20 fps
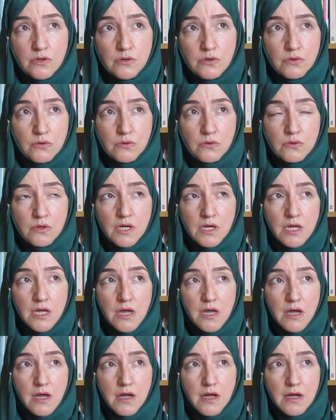who
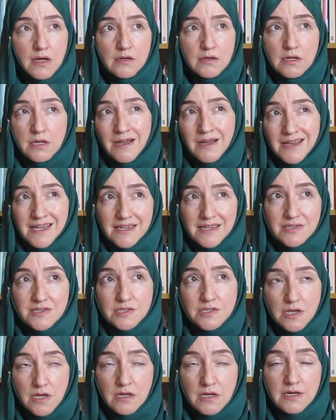like
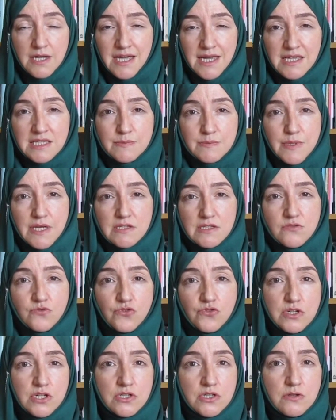certain aspects of
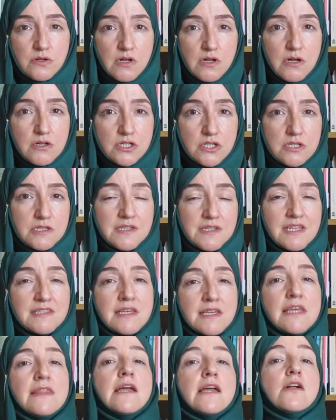traditional culture because they
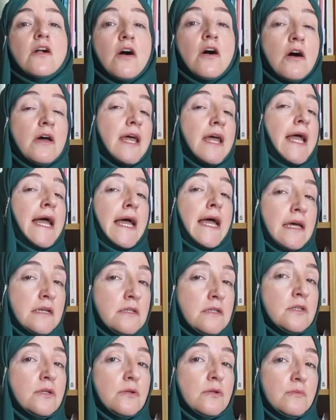say they can't
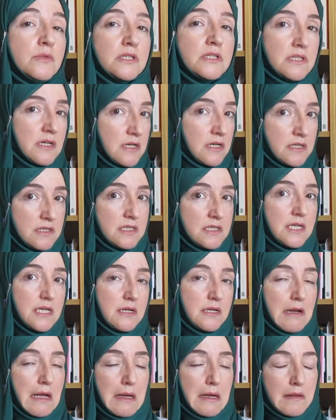handle
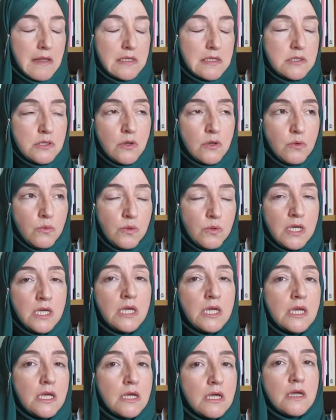modernity, like they're so
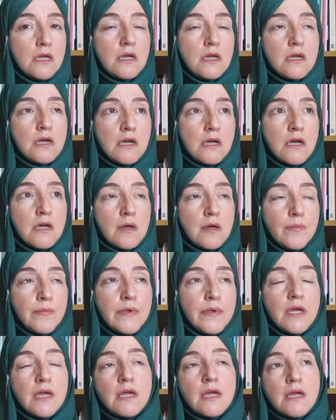weak
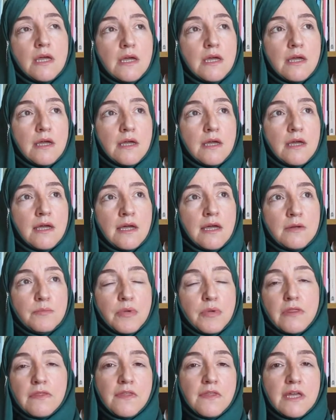and
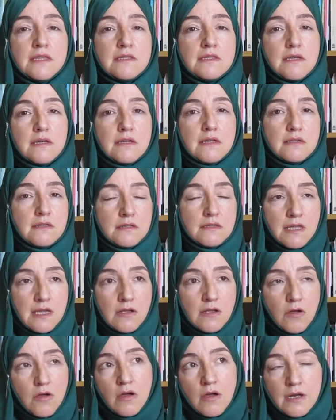pathetic that they
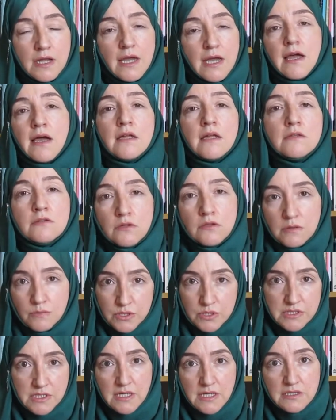can't handle
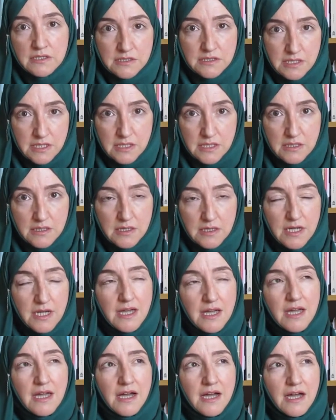modernity.
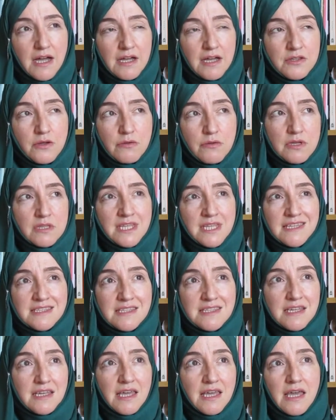I don't think that's
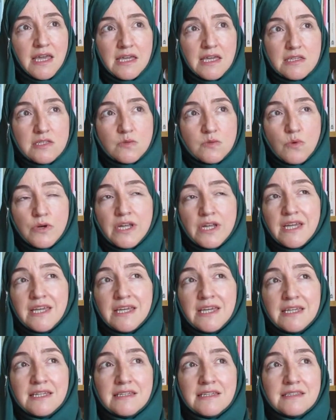the case. What it
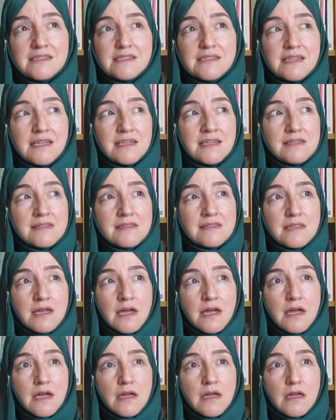is
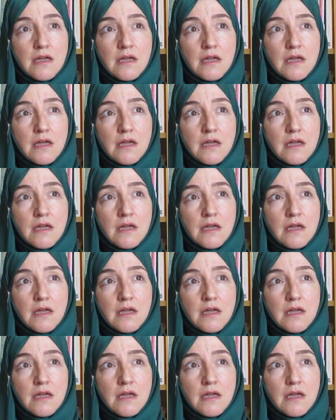that